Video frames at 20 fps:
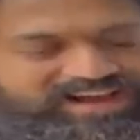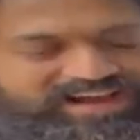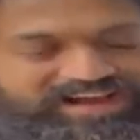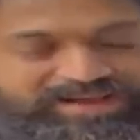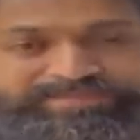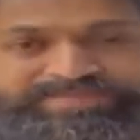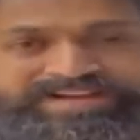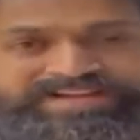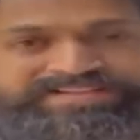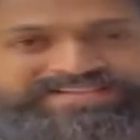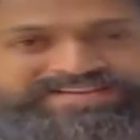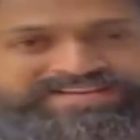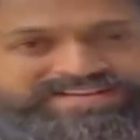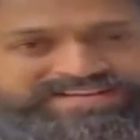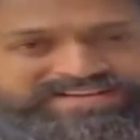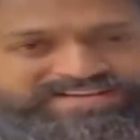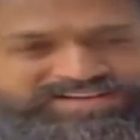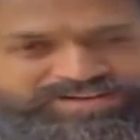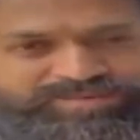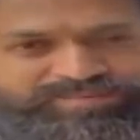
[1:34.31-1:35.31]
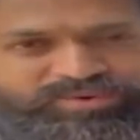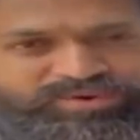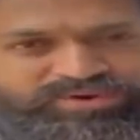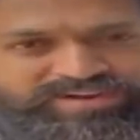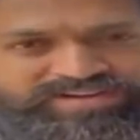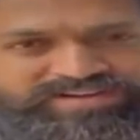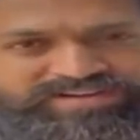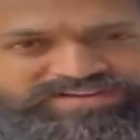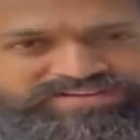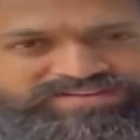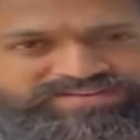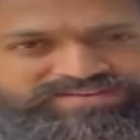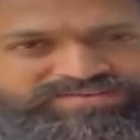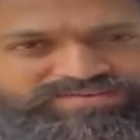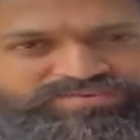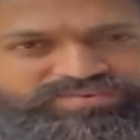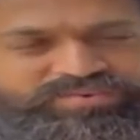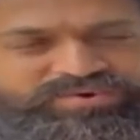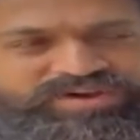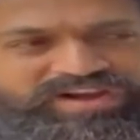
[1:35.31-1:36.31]
I'm like that little boy
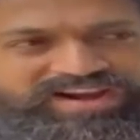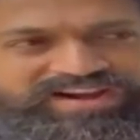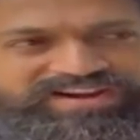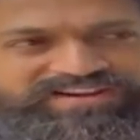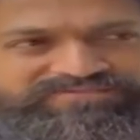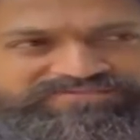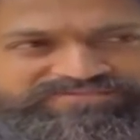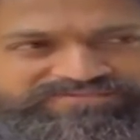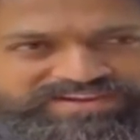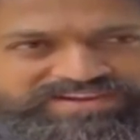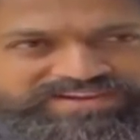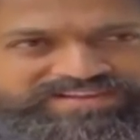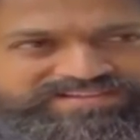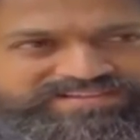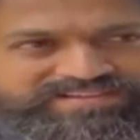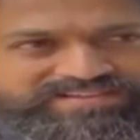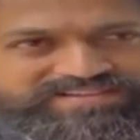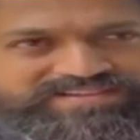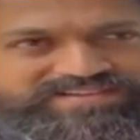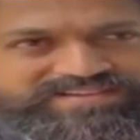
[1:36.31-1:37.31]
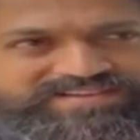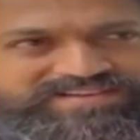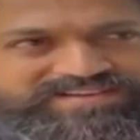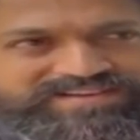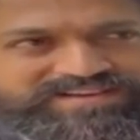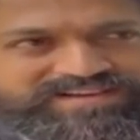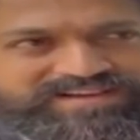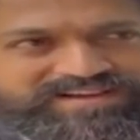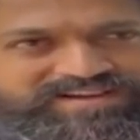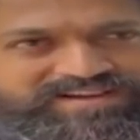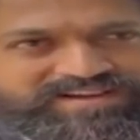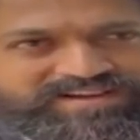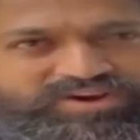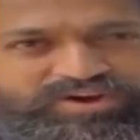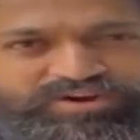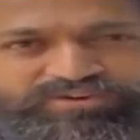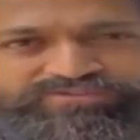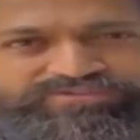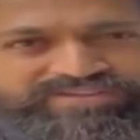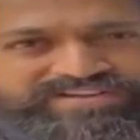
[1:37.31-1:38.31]
who had a faith
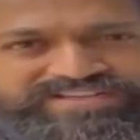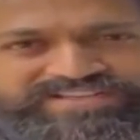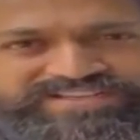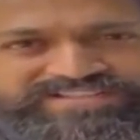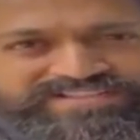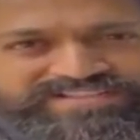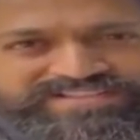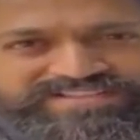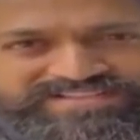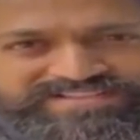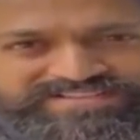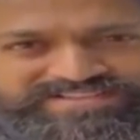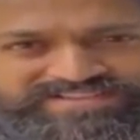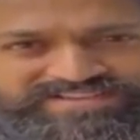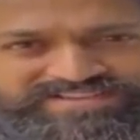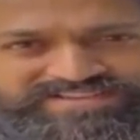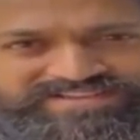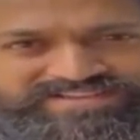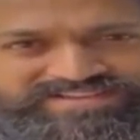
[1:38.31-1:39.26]
of witnessing this day.